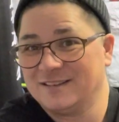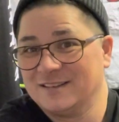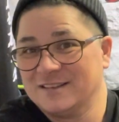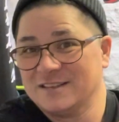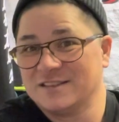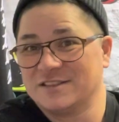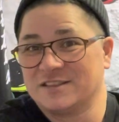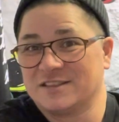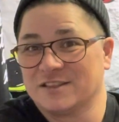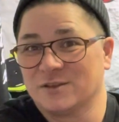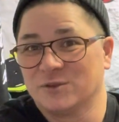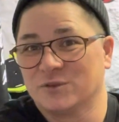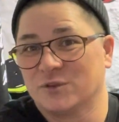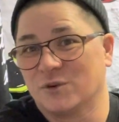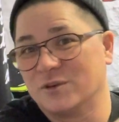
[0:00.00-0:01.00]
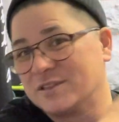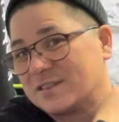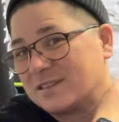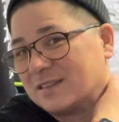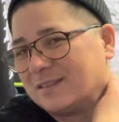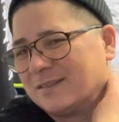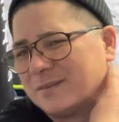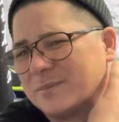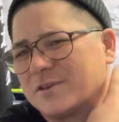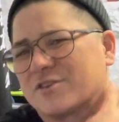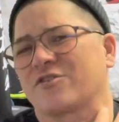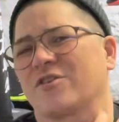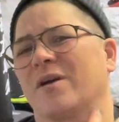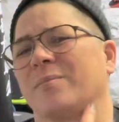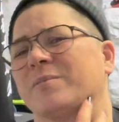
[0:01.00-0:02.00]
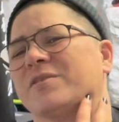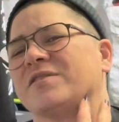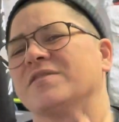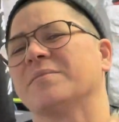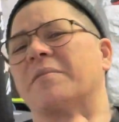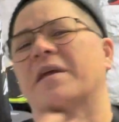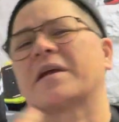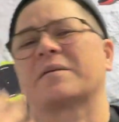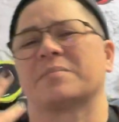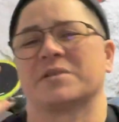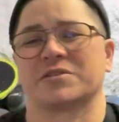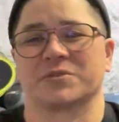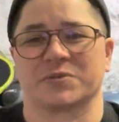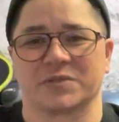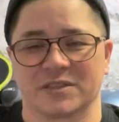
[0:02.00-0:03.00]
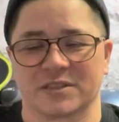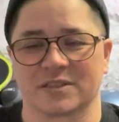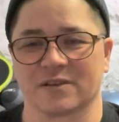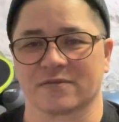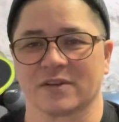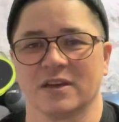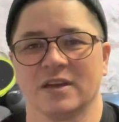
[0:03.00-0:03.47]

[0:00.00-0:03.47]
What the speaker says: is deltoids and a little bit of trap and some neck muscles and stuff.